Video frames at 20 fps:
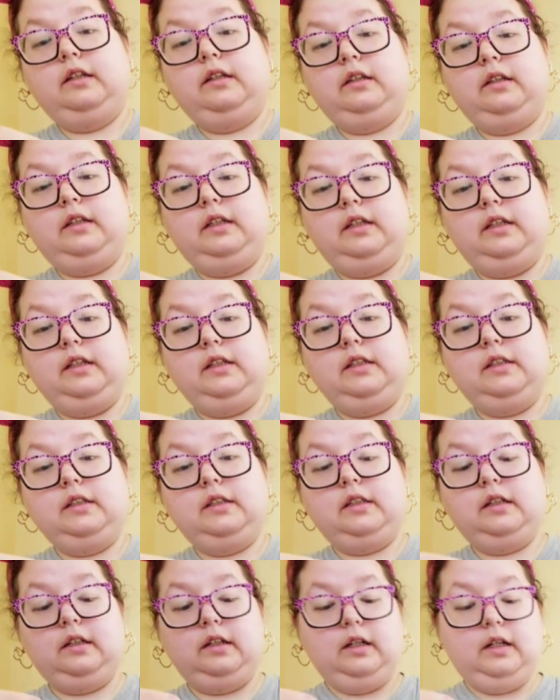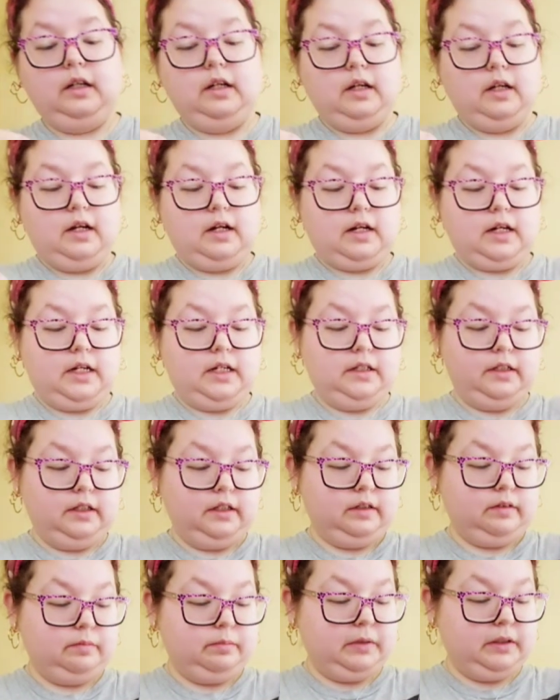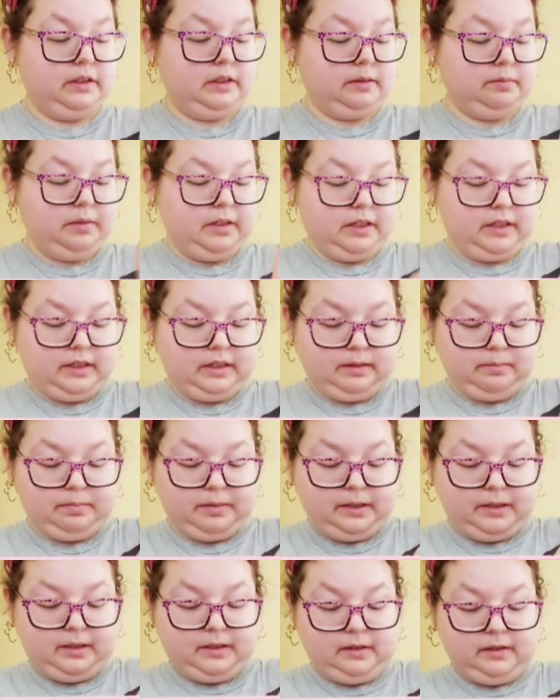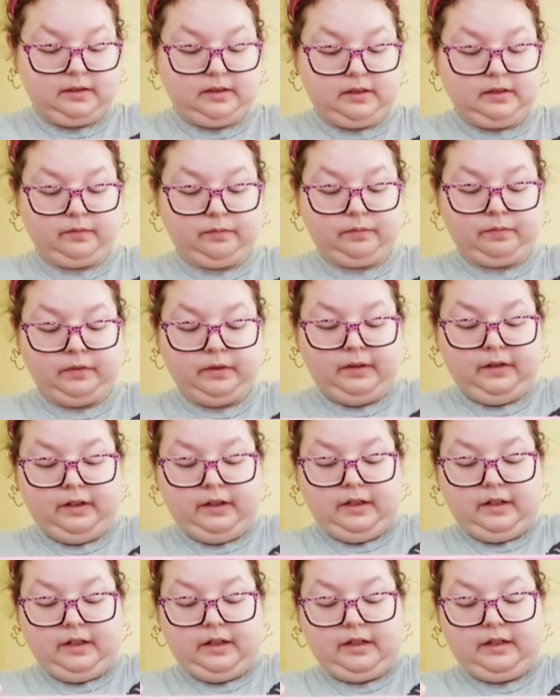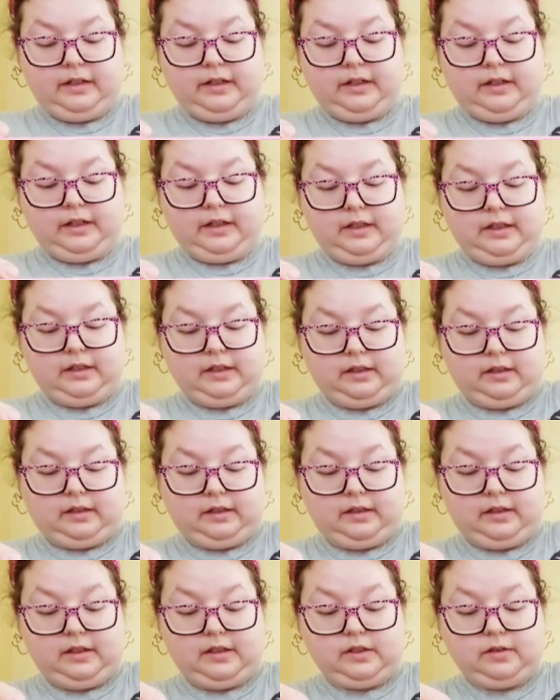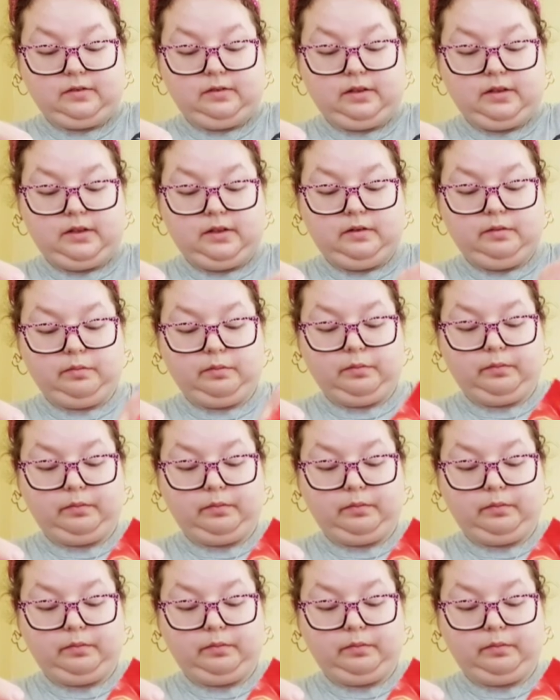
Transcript: this, I love me some headbands. And then I saw this one